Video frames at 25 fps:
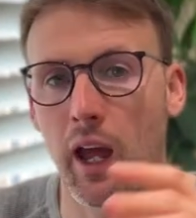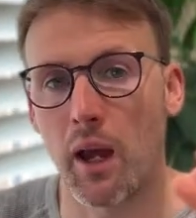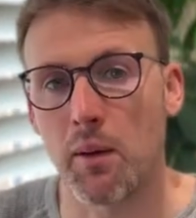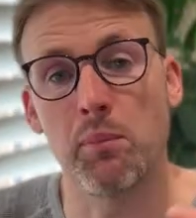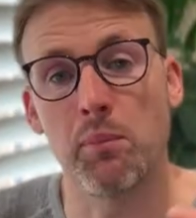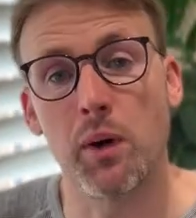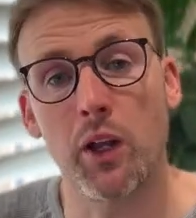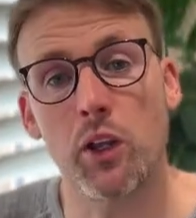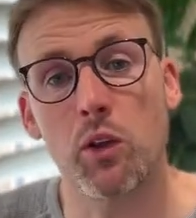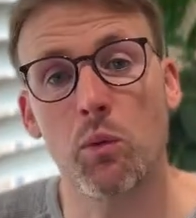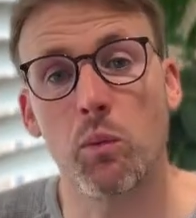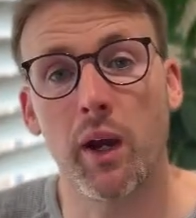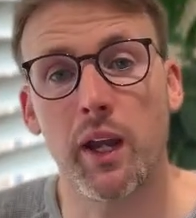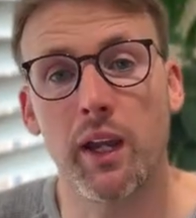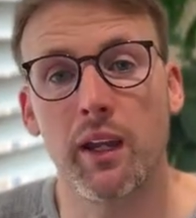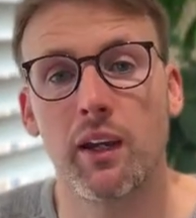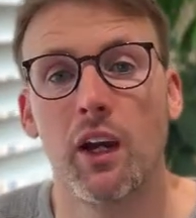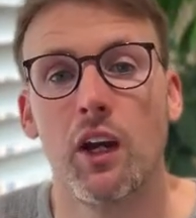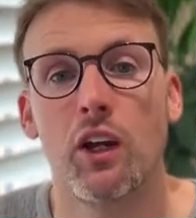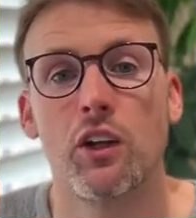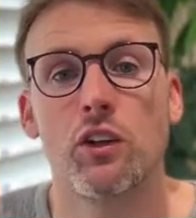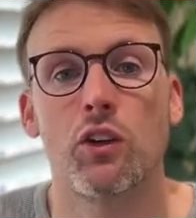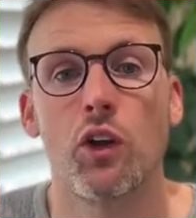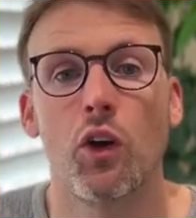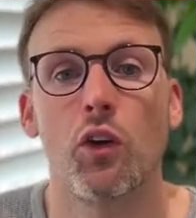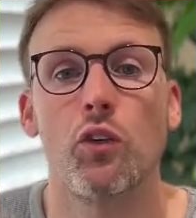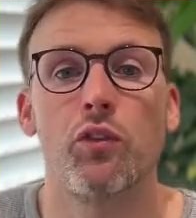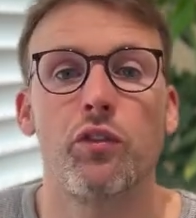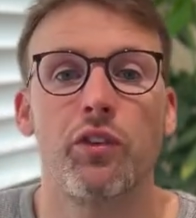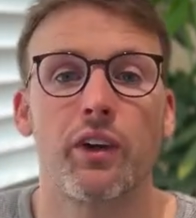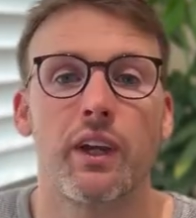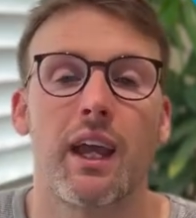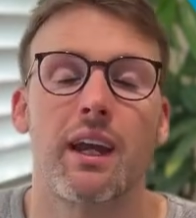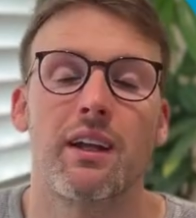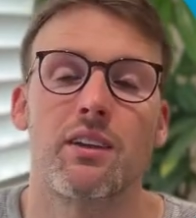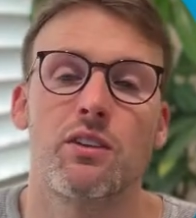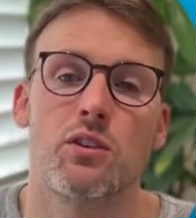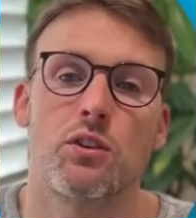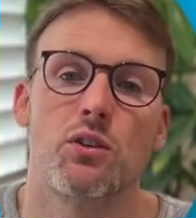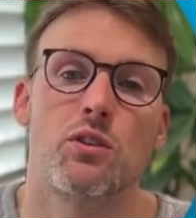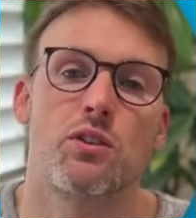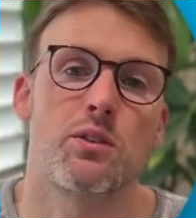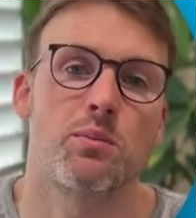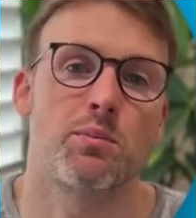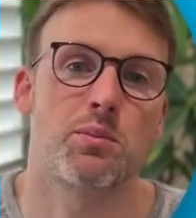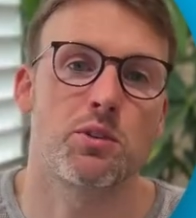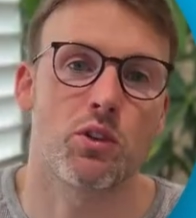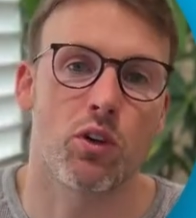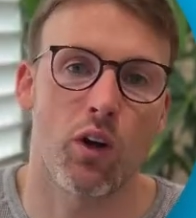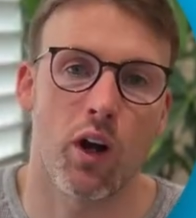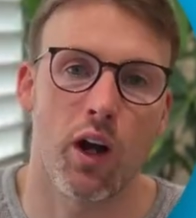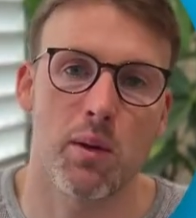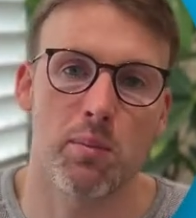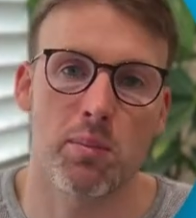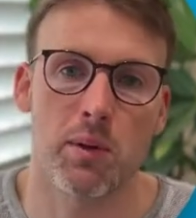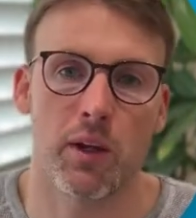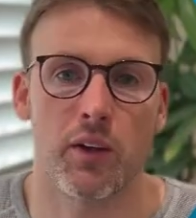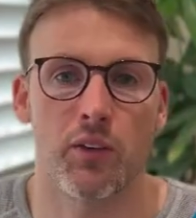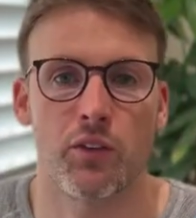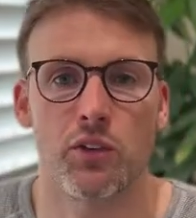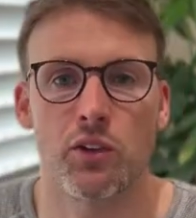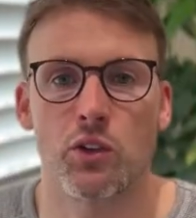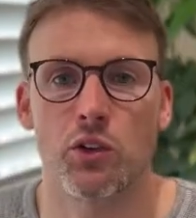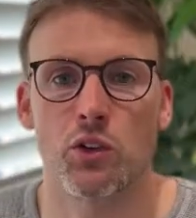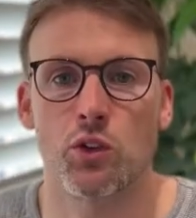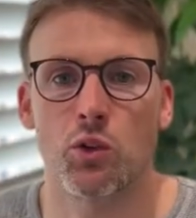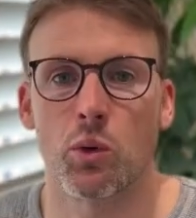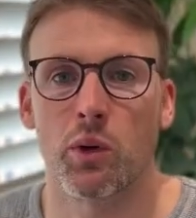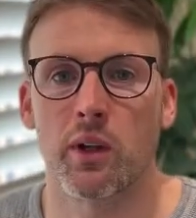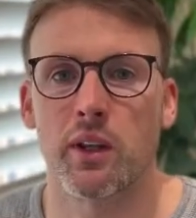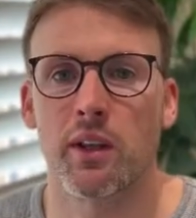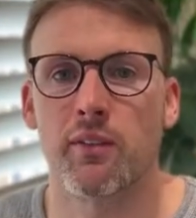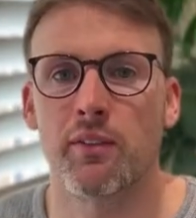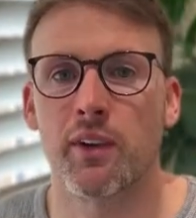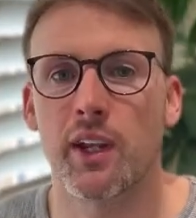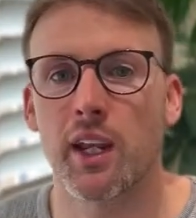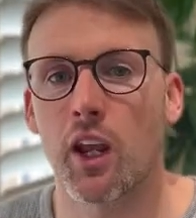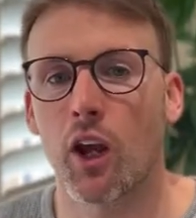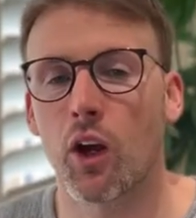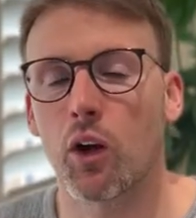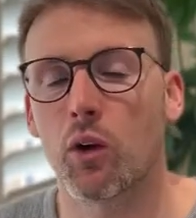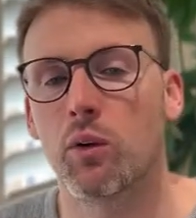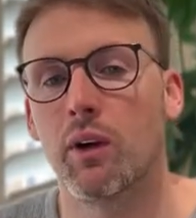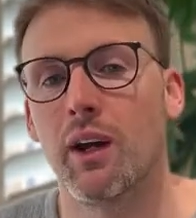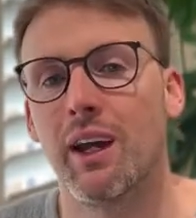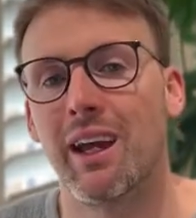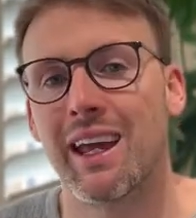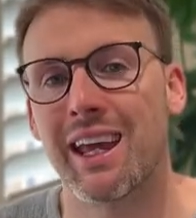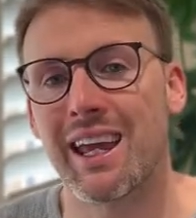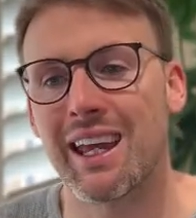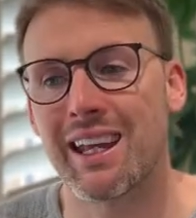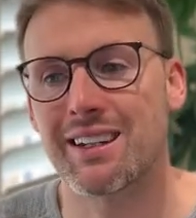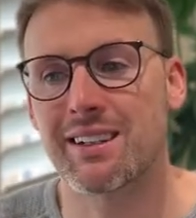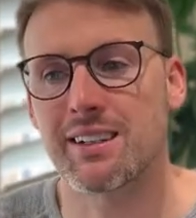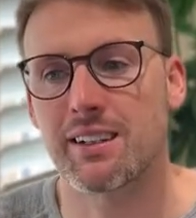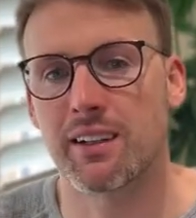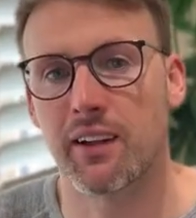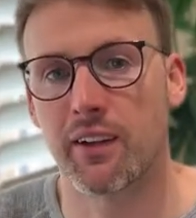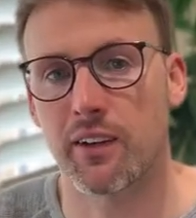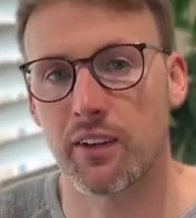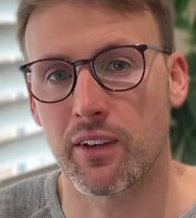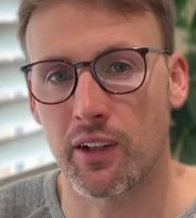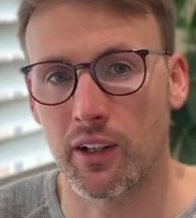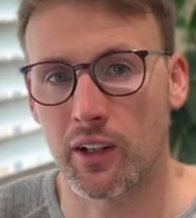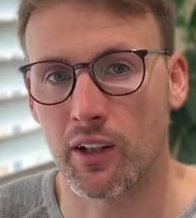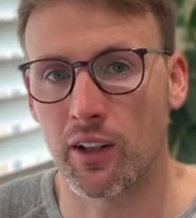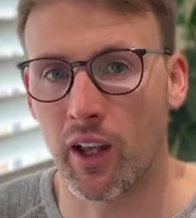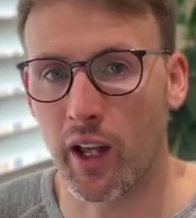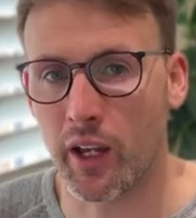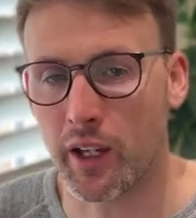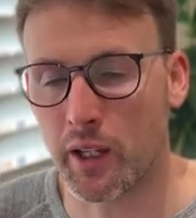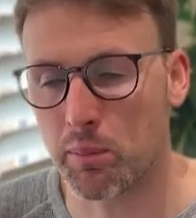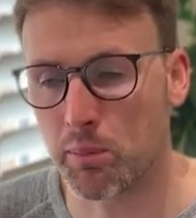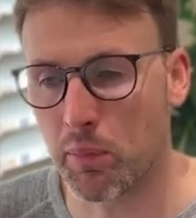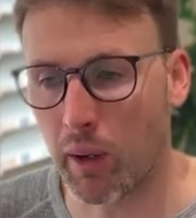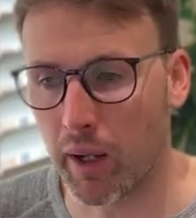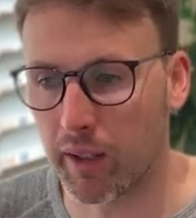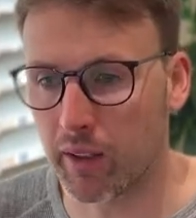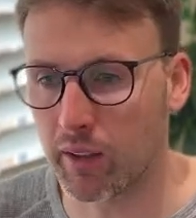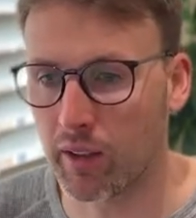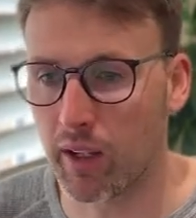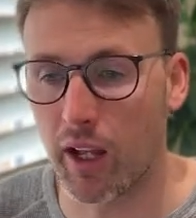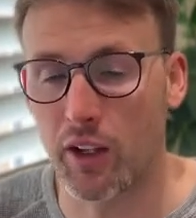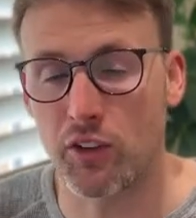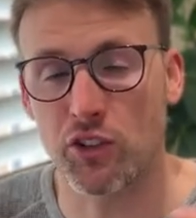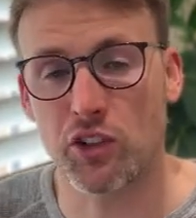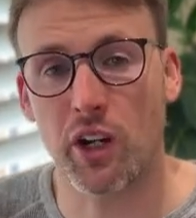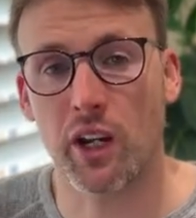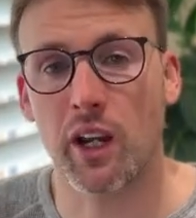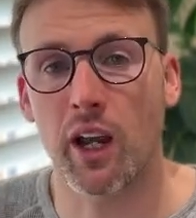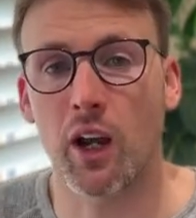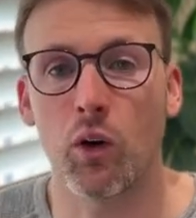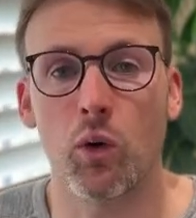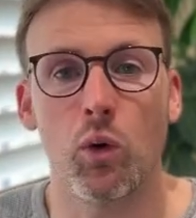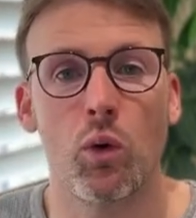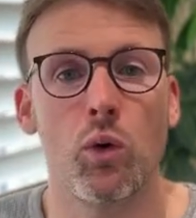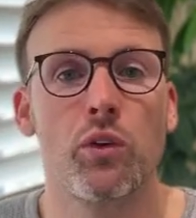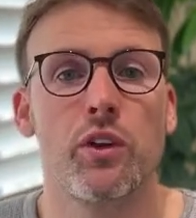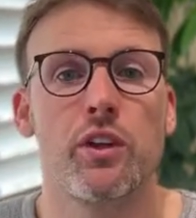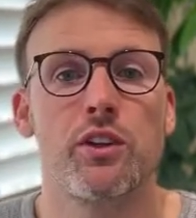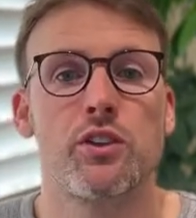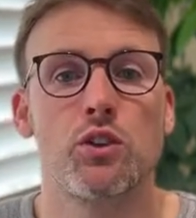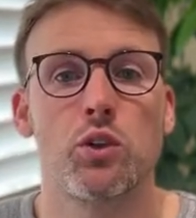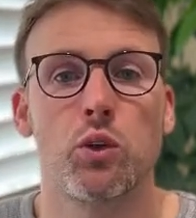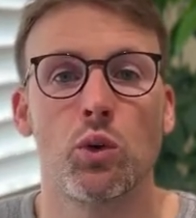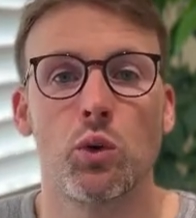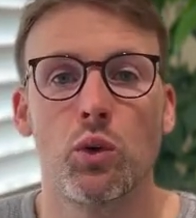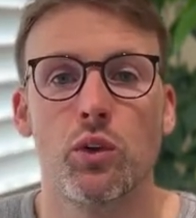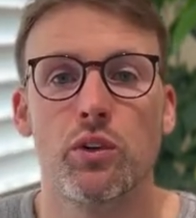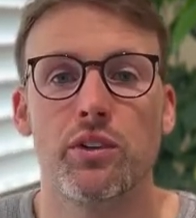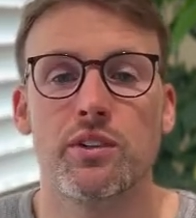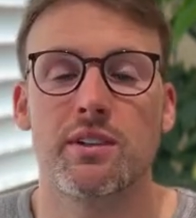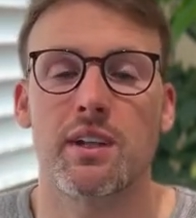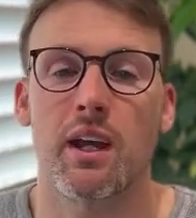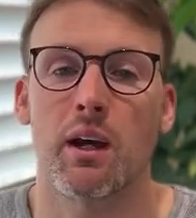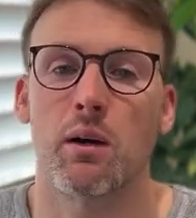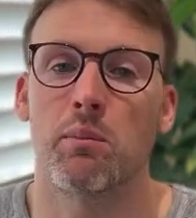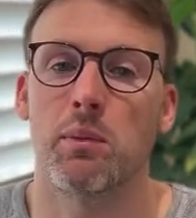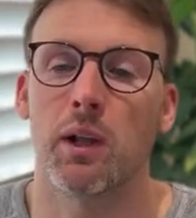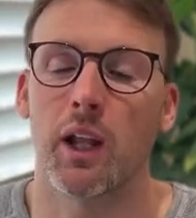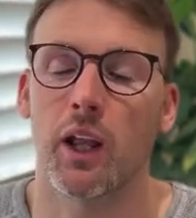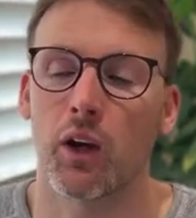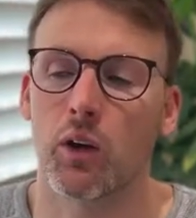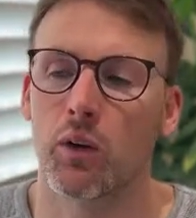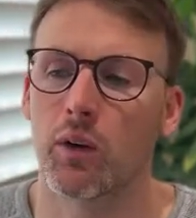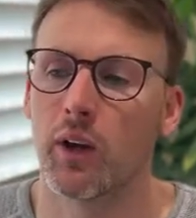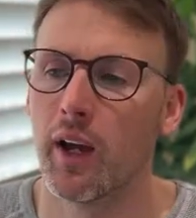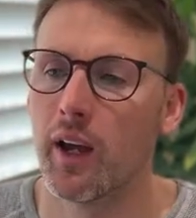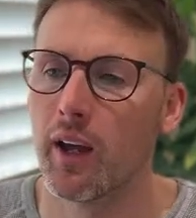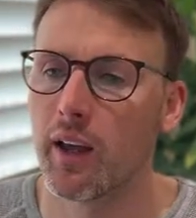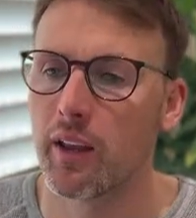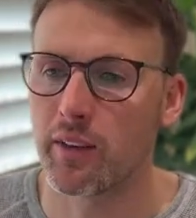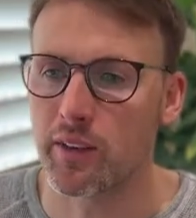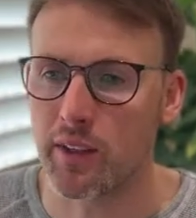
And by the way, don't forget to subscribe if you're enjoying the video. Hit the like button and check out all the tools down below.